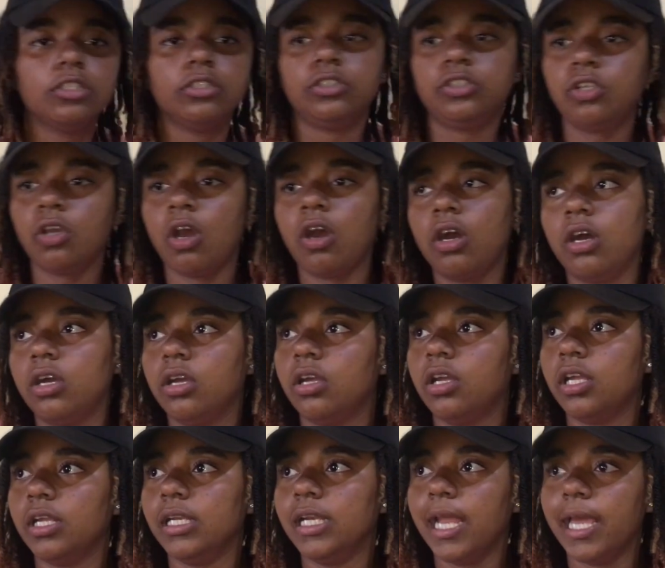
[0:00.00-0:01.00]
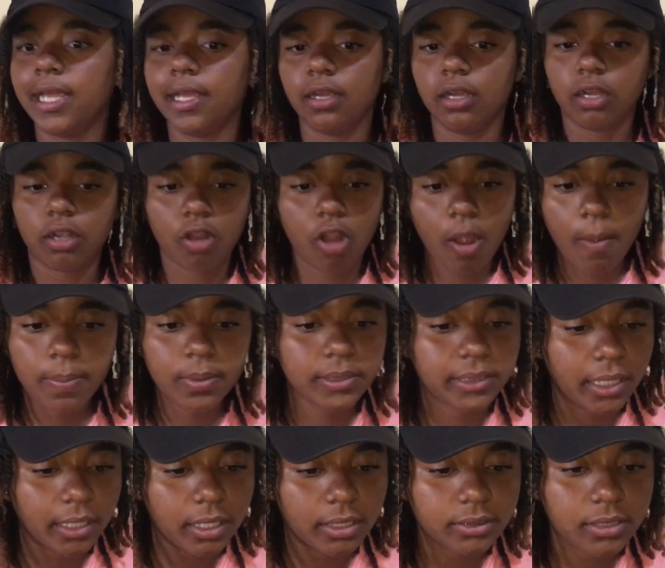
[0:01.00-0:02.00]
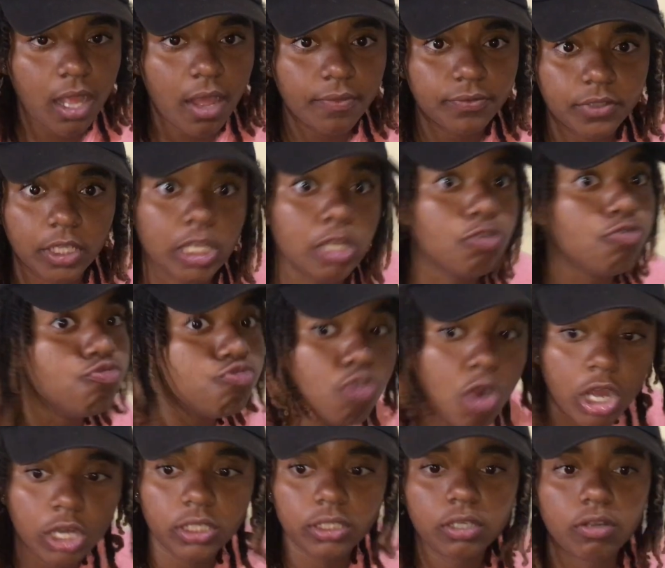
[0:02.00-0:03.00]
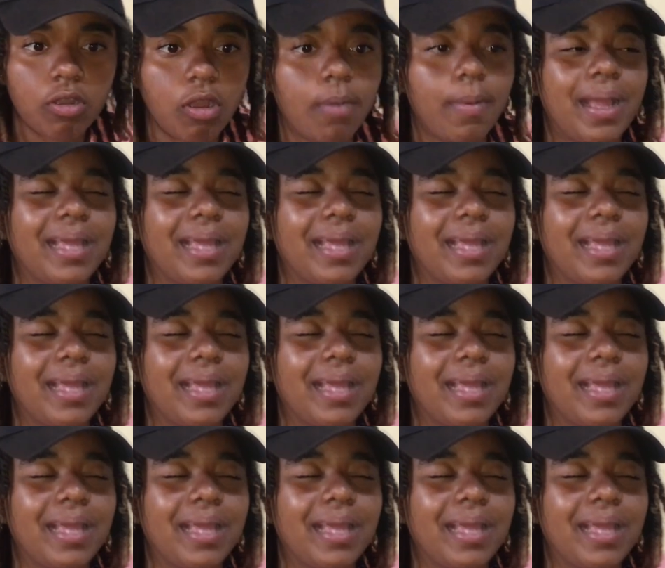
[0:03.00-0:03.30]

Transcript: So like couple seconds after he run come,